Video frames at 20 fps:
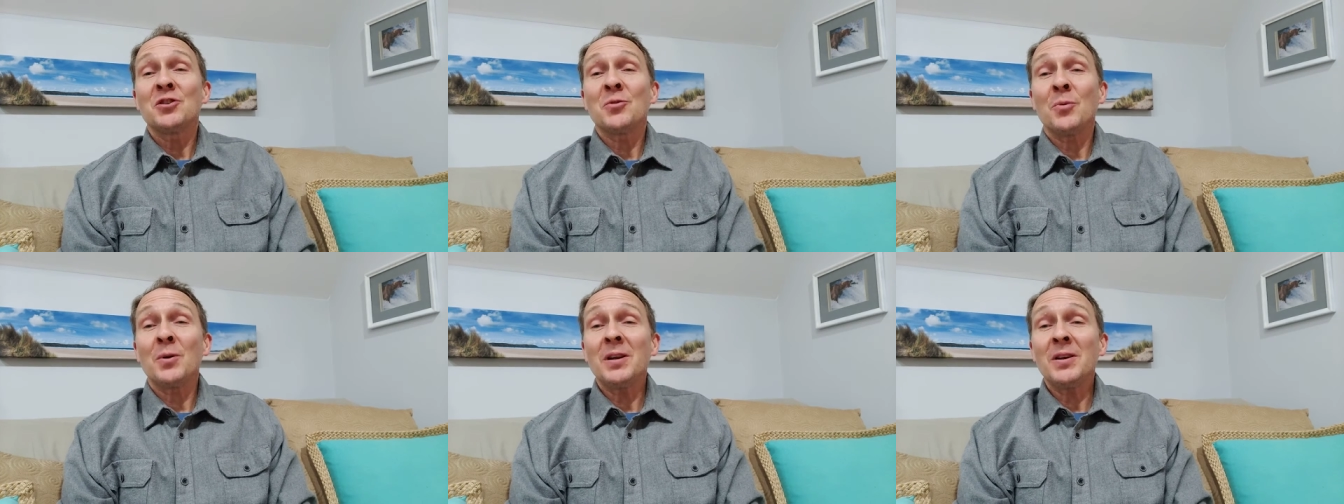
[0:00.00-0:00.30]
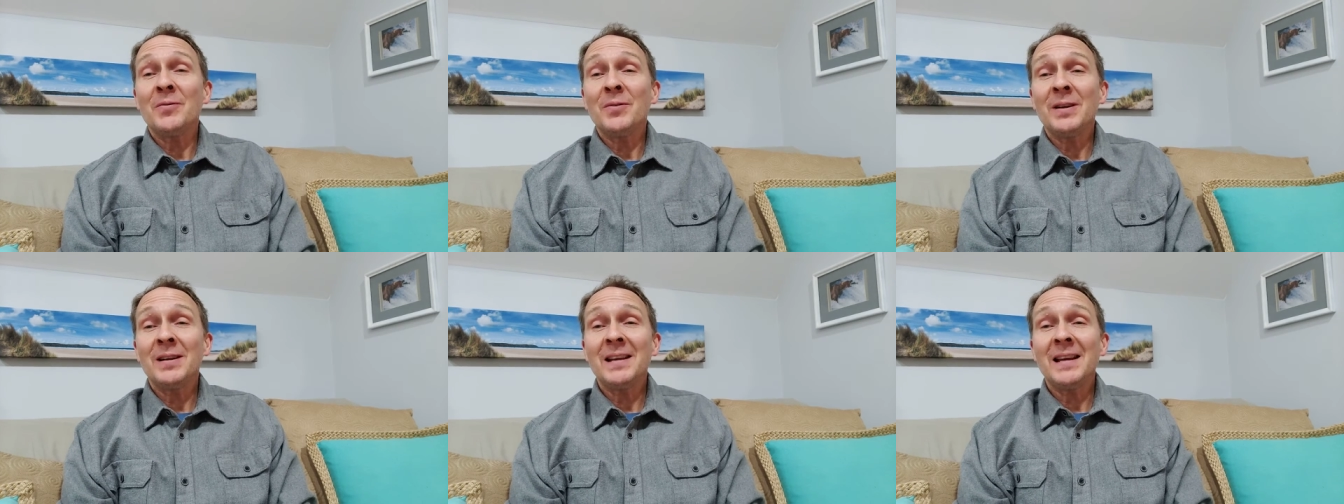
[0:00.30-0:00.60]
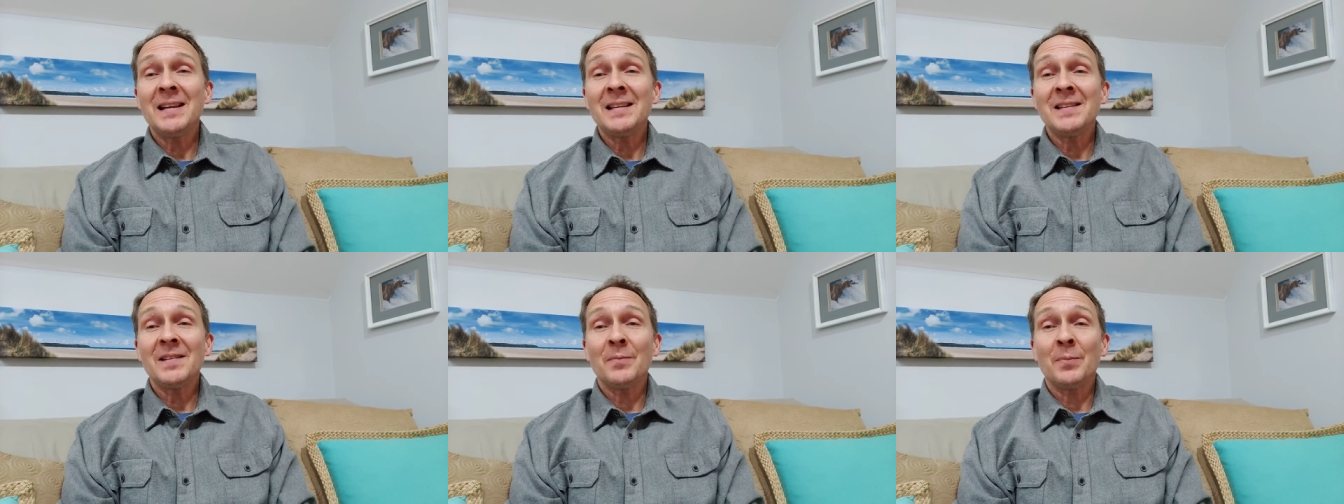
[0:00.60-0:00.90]
21
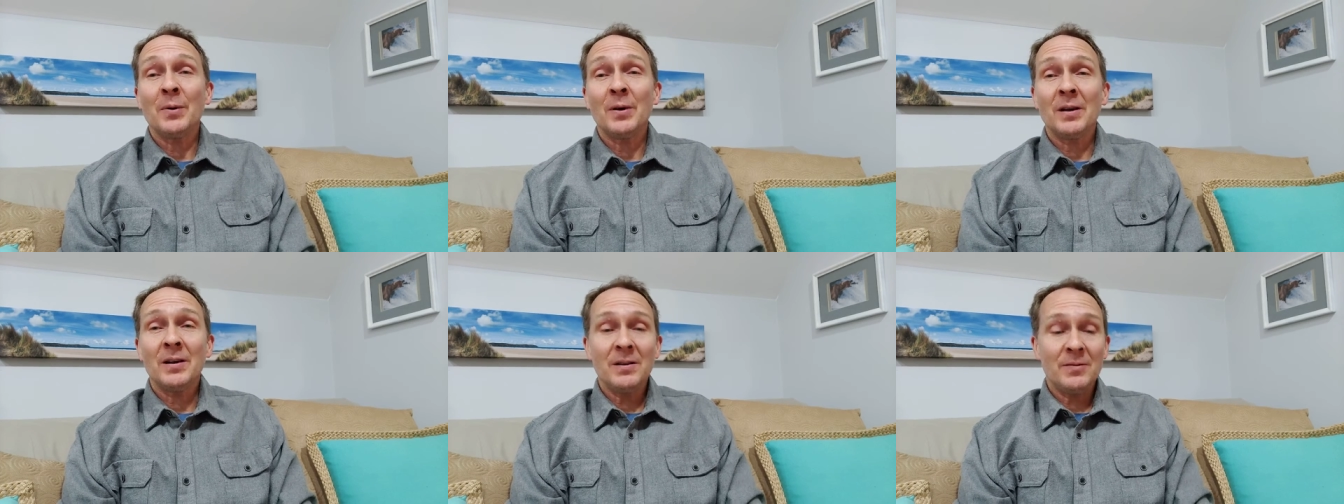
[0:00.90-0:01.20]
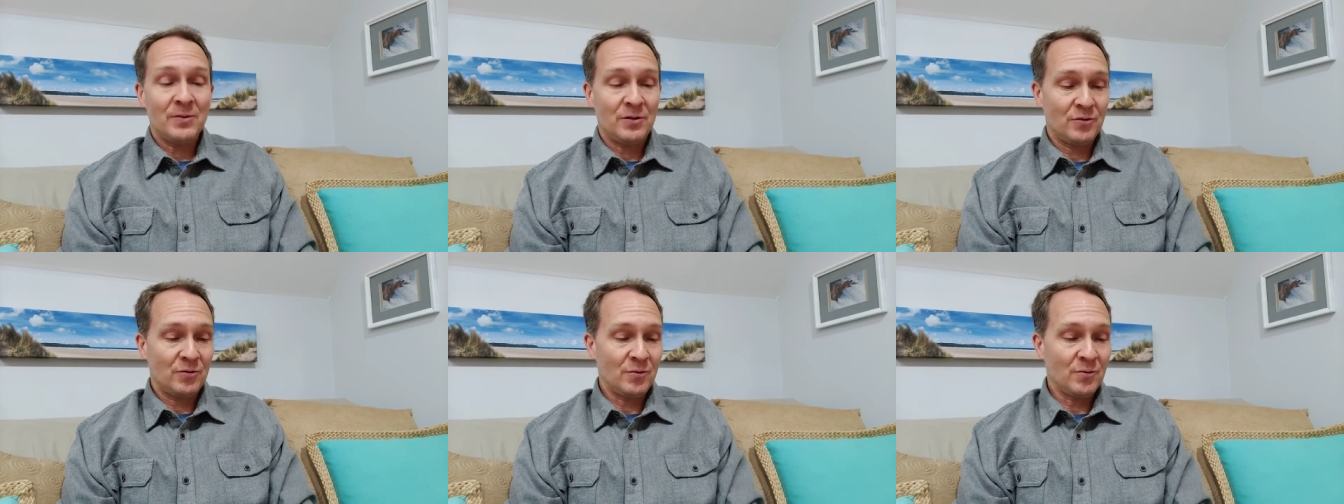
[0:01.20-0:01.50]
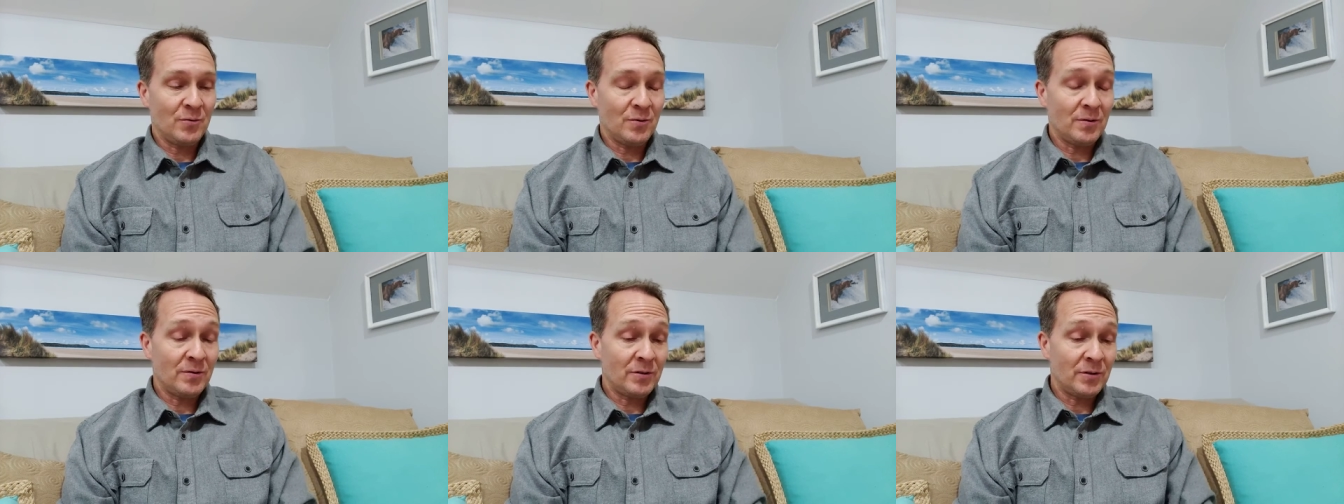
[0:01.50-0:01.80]
Days of Prayer with
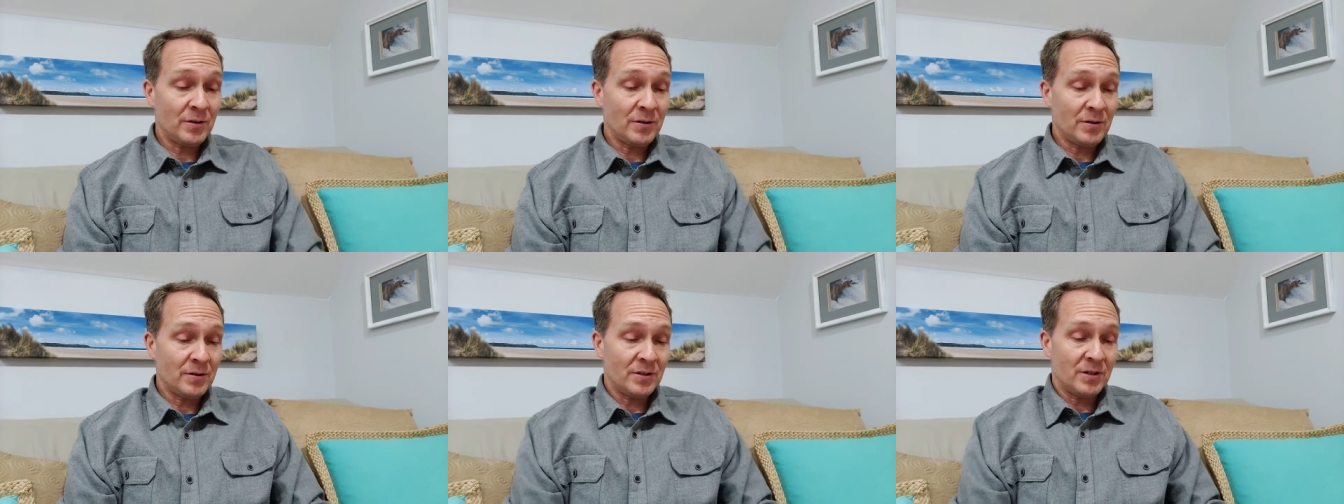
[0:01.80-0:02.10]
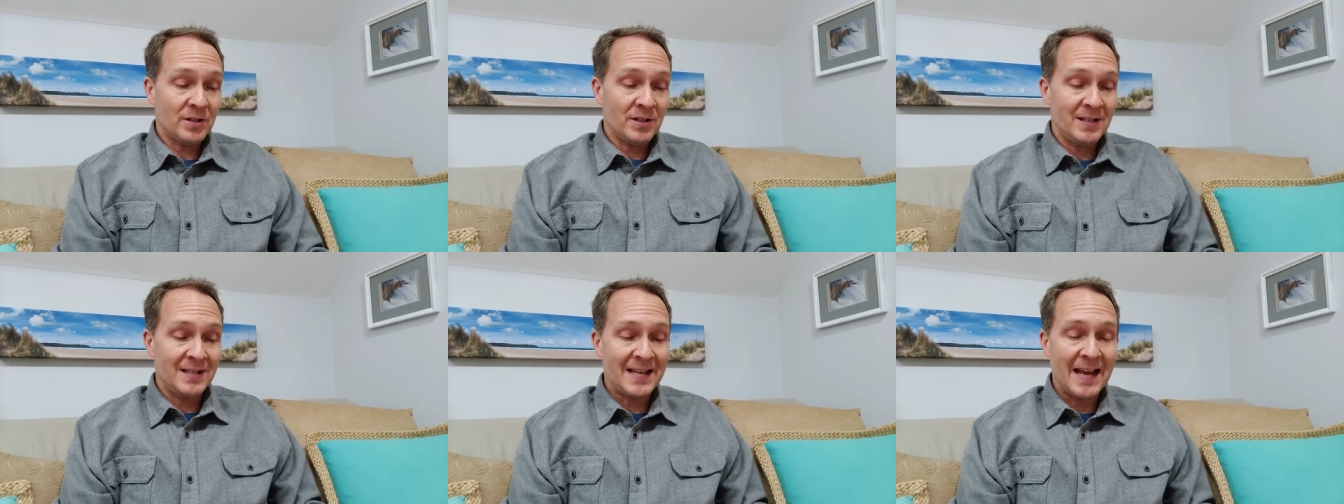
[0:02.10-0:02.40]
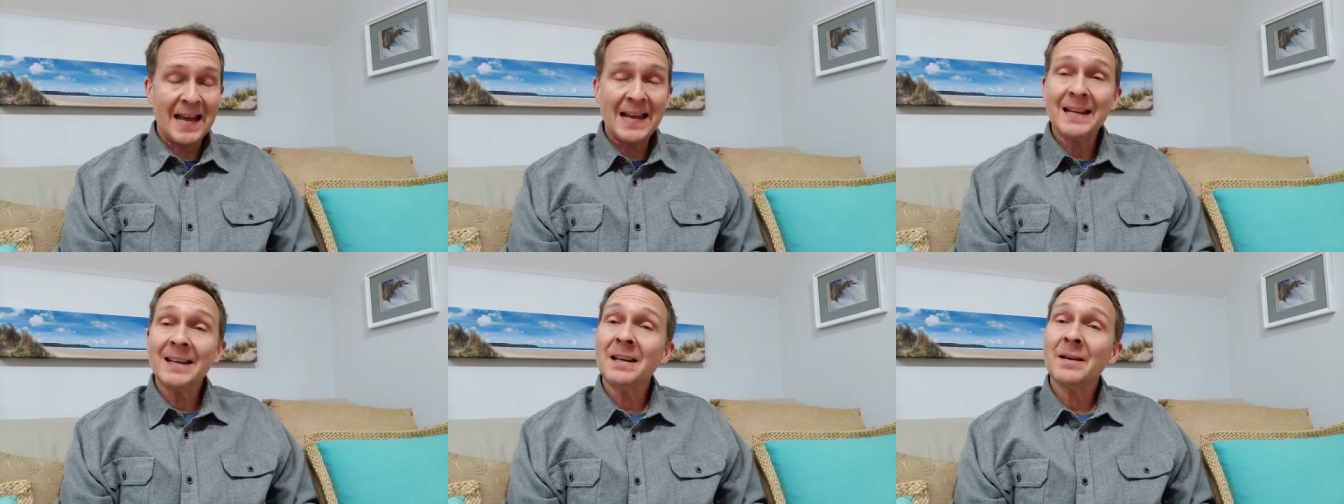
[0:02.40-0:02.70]
True North Church,
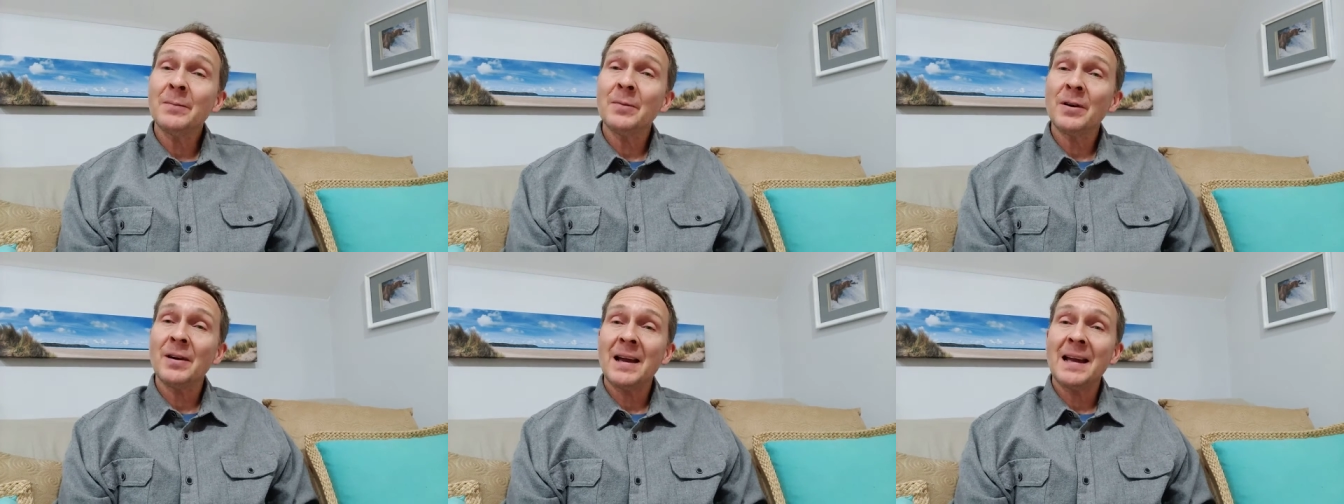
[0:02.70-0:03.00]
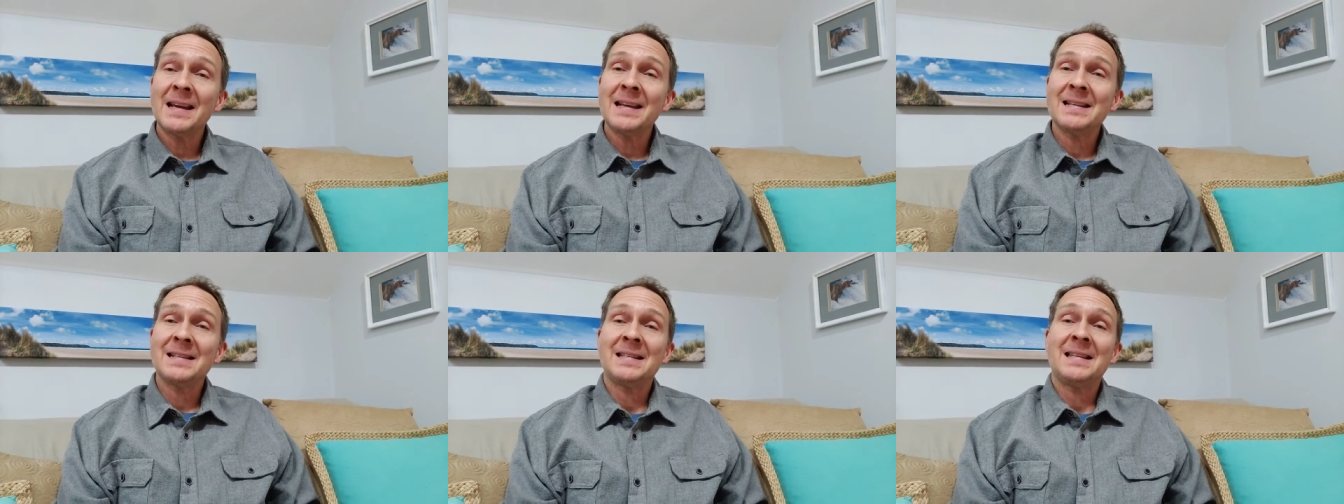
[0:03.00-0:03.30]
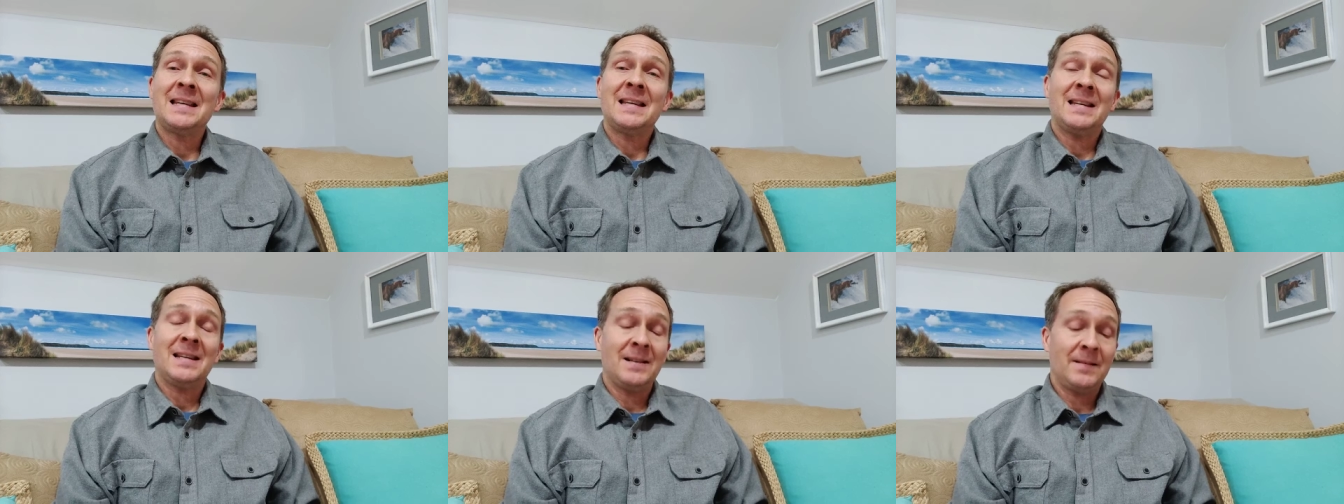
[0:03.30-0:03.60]
day number
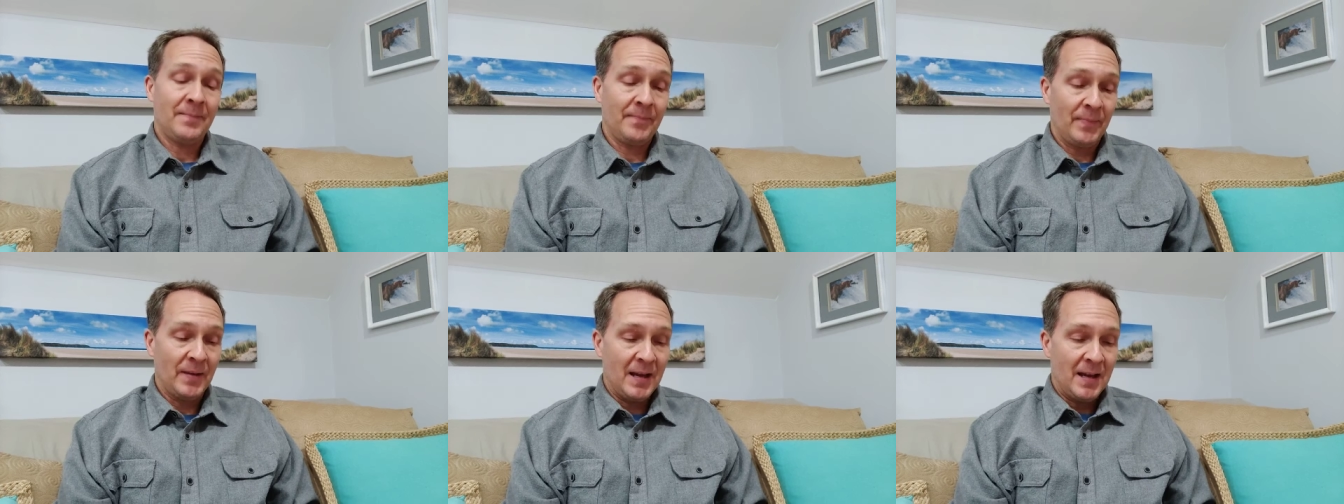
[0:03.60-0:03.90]
18.